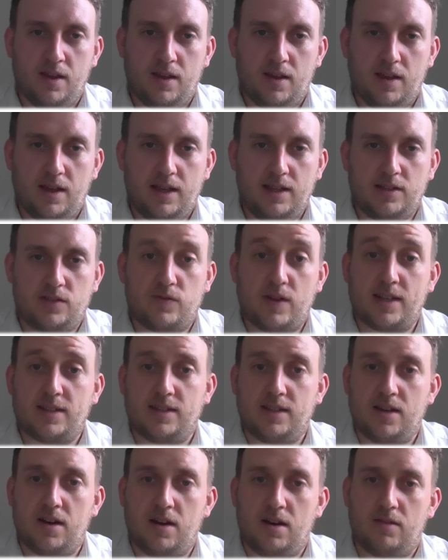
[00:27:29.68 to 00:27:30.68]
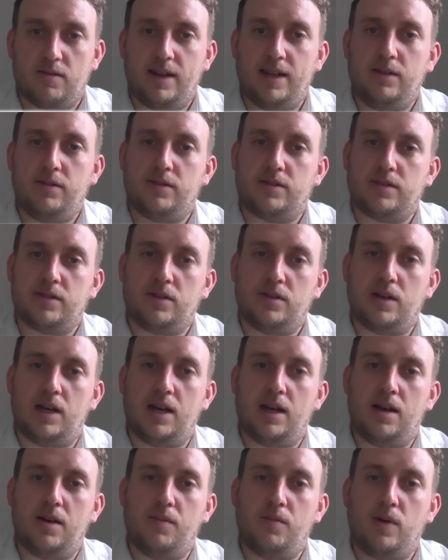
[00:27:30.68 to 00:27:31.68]
His resting heart rate
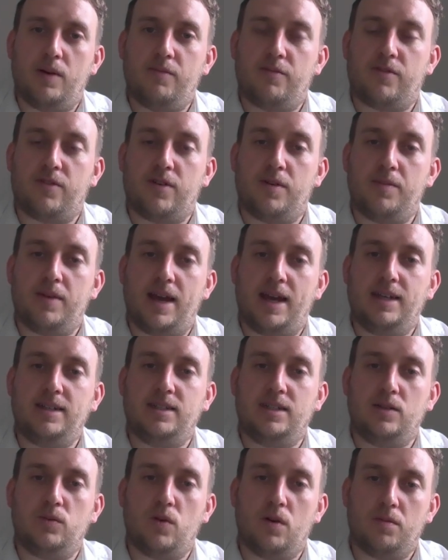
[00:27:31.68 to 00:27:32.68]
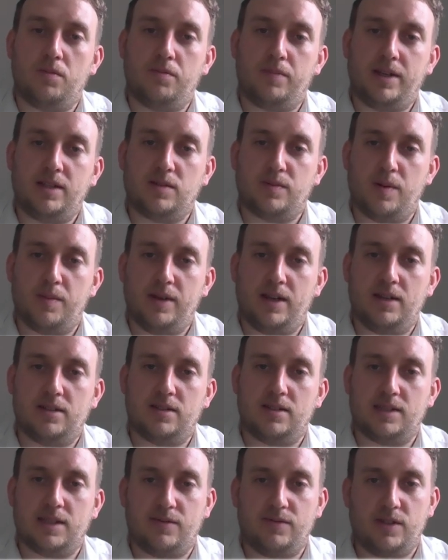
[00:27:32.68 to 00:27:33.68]
went from 81 beats per minute to
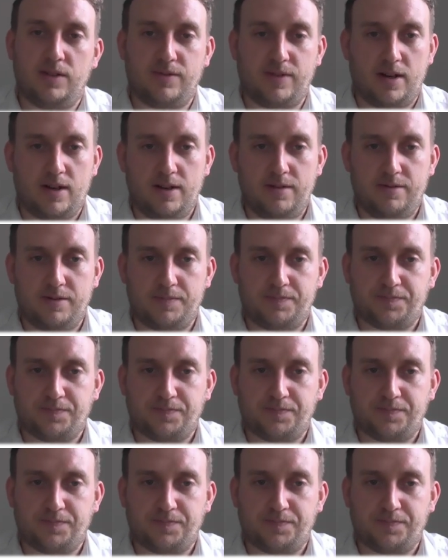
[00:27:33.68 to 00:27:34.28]
75.